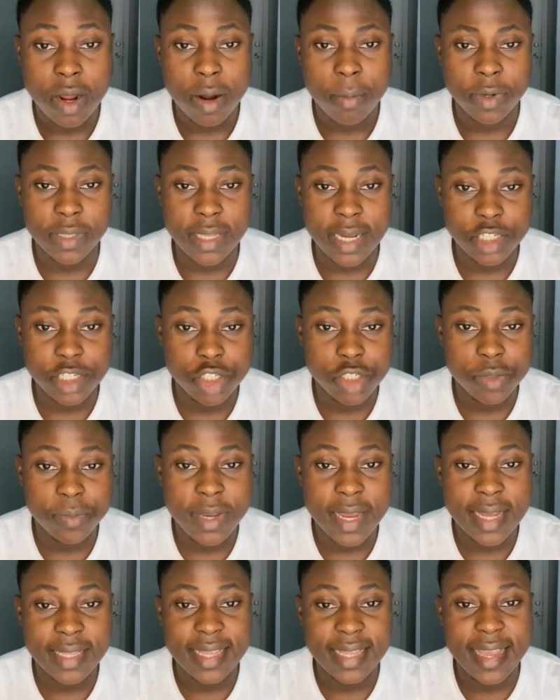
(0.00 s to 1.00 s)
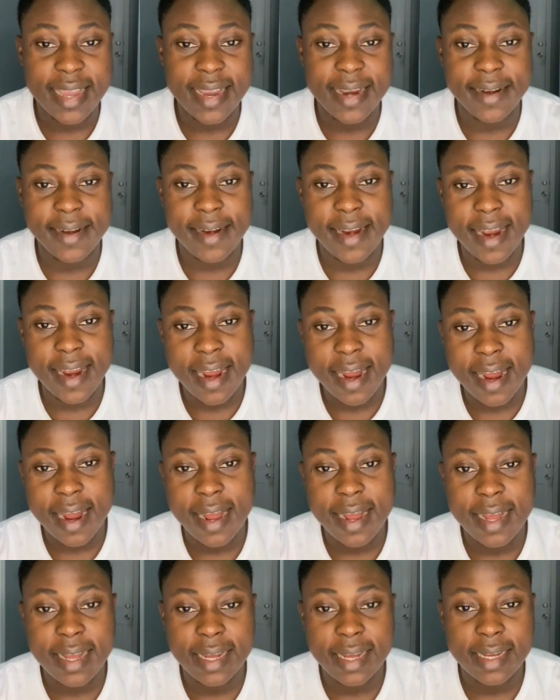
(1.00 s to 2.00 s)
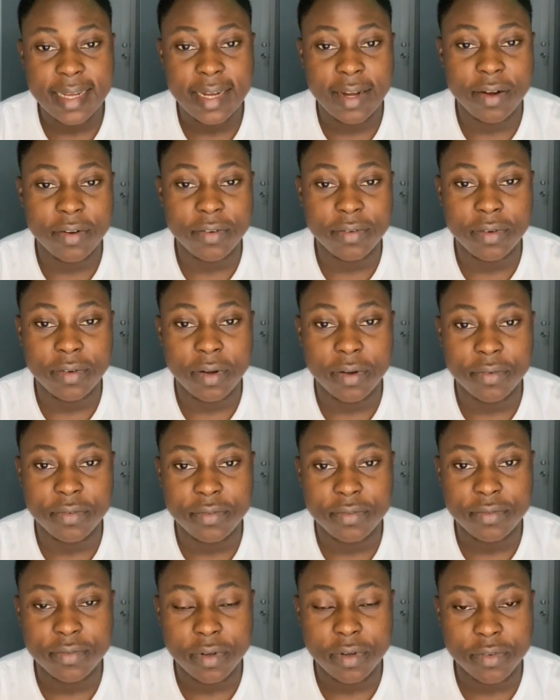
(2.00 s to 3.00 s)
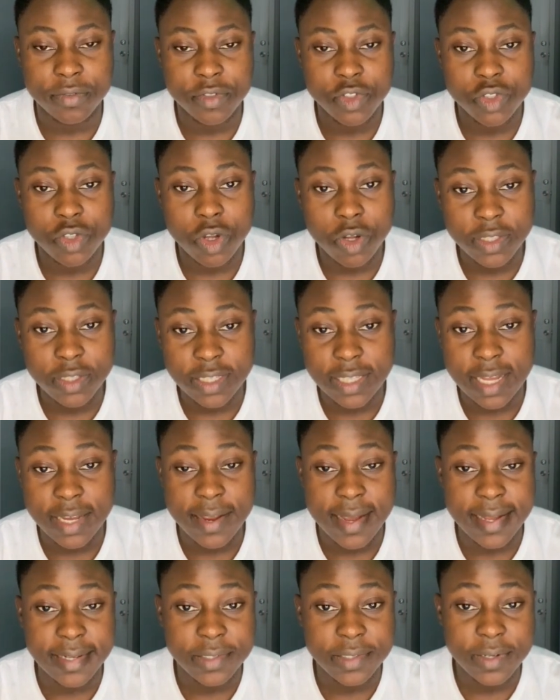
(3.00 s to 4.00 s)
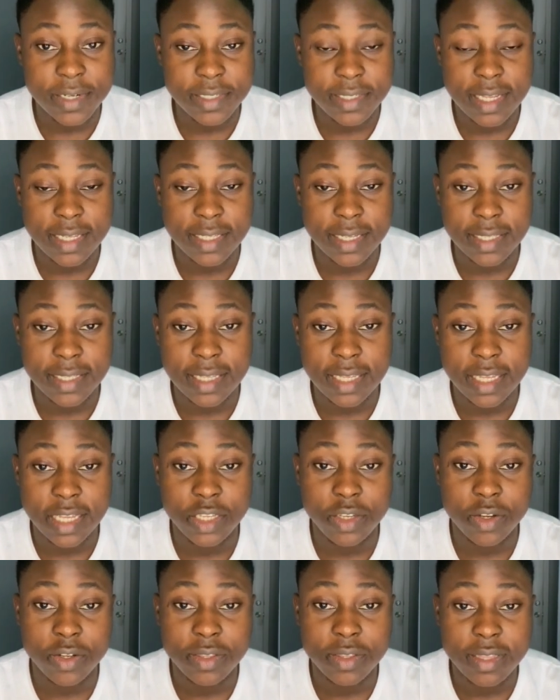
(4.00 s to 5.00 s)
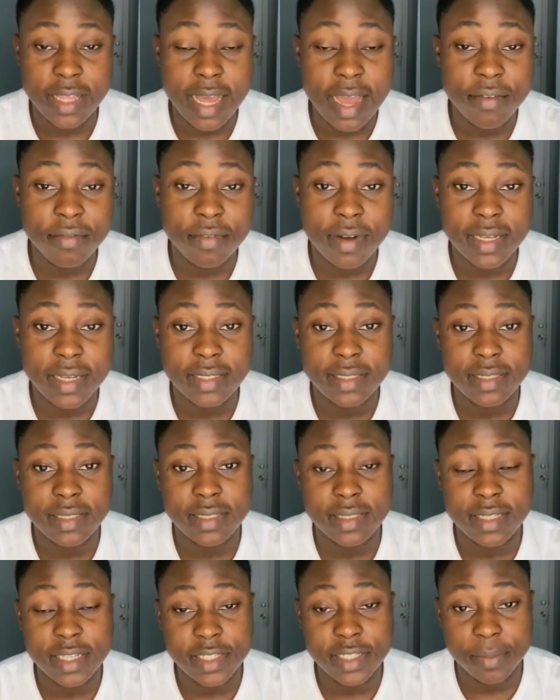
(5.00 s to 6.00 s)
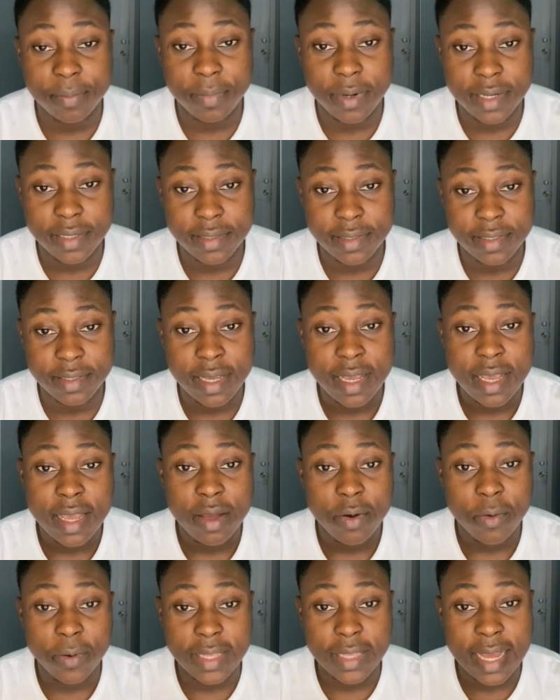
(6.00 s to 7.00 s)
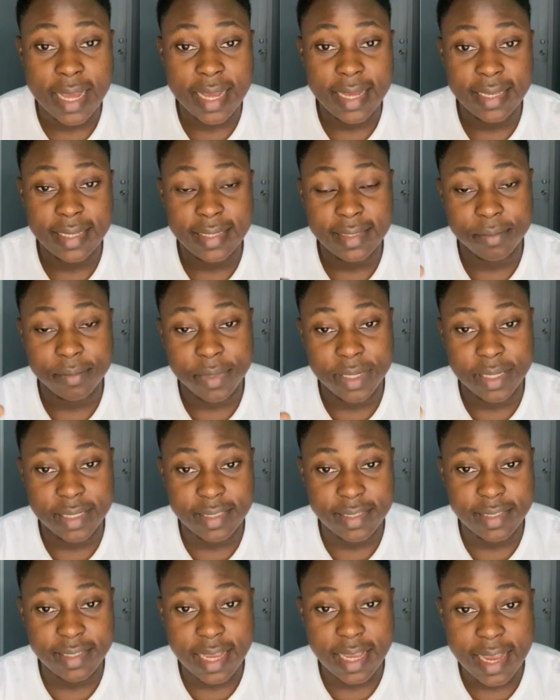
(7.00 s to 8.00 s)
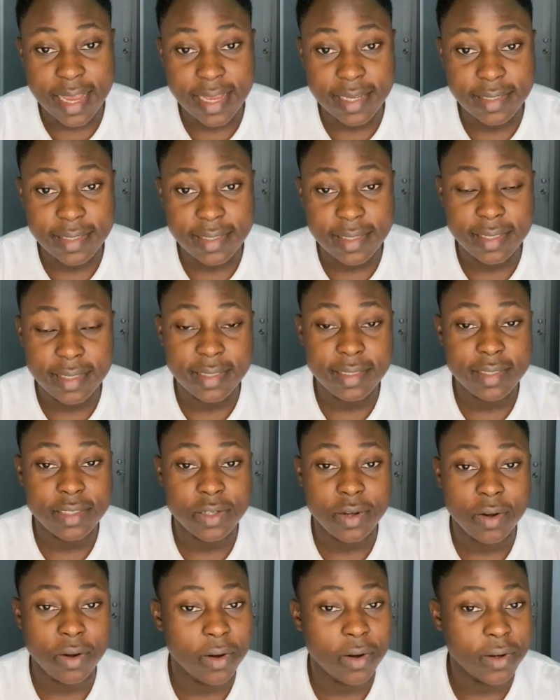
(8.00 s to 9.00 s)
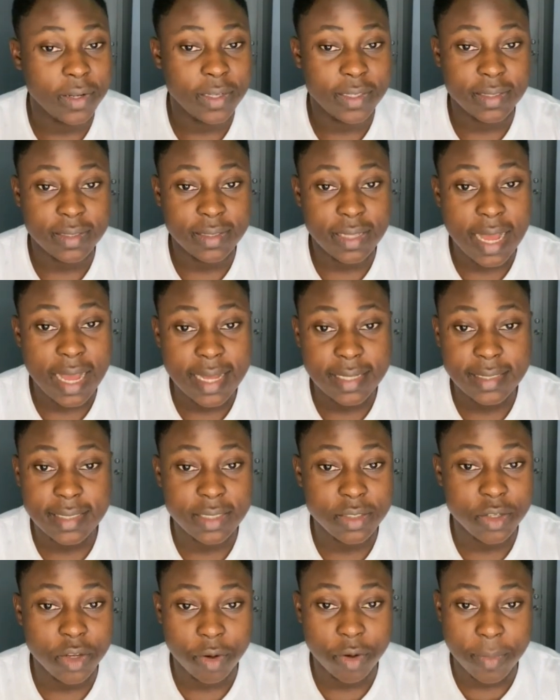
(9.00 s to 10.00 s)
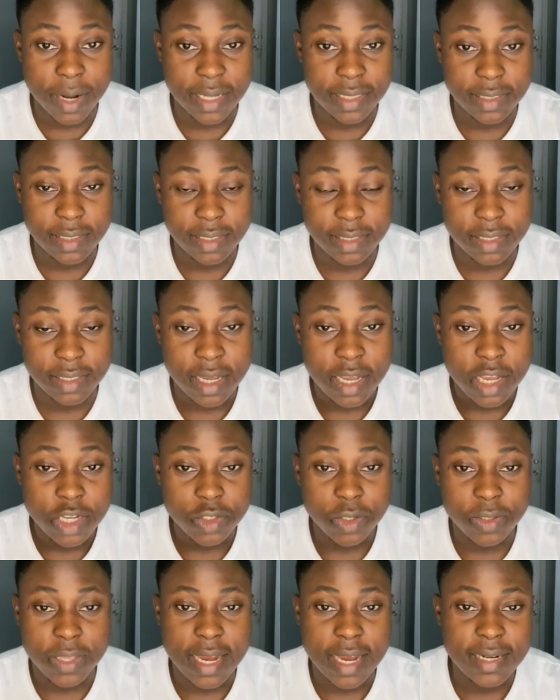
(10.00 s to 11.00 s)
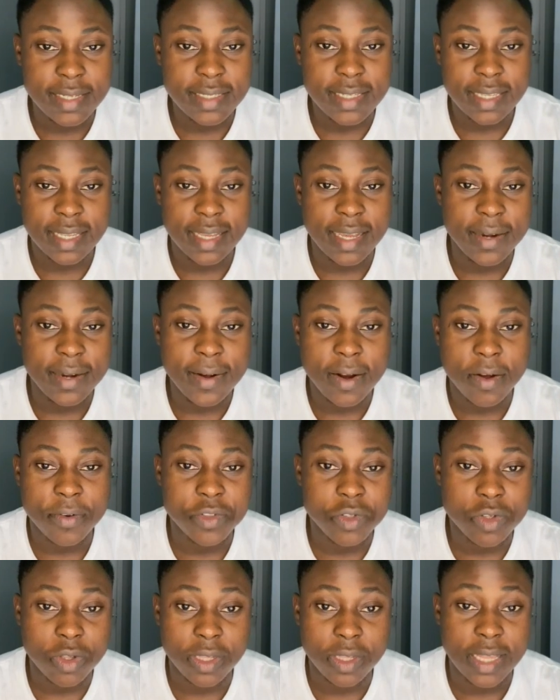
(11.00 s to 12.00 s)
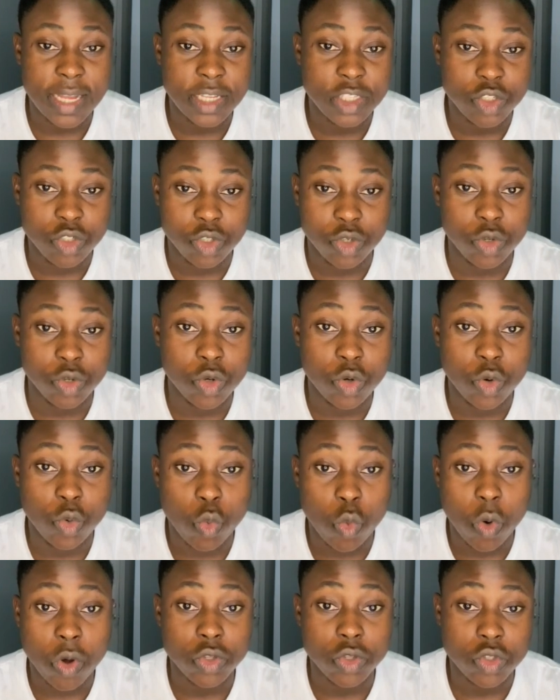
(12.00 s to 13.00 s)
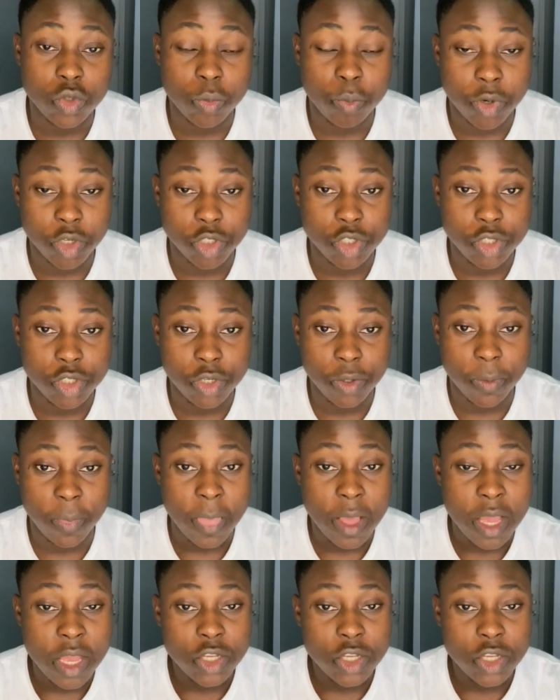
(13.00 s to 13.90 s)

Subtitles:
But there should be an area of study that you're interested in your diverse disciplines, whether it be in sciences or in arts and humanities. So there is an area of study that you want to pursue.